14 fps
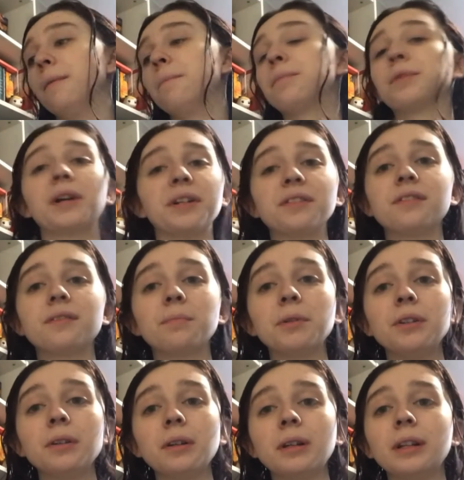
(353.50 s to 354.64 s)

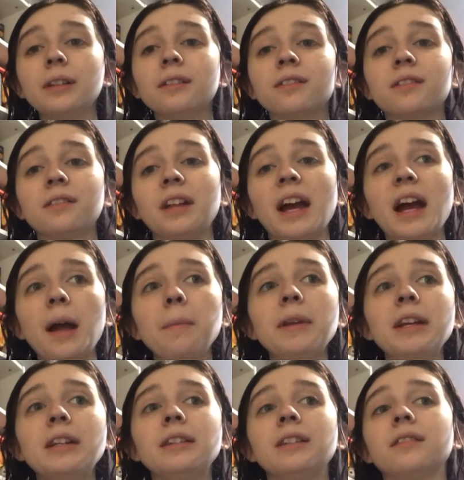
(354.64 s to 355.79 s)
Prosper gets stabbed
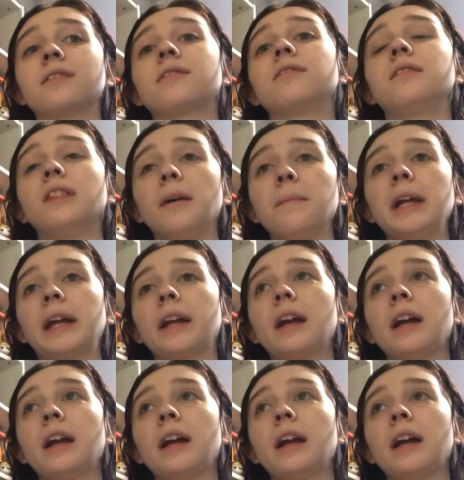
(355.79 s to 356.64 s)
in the stomach,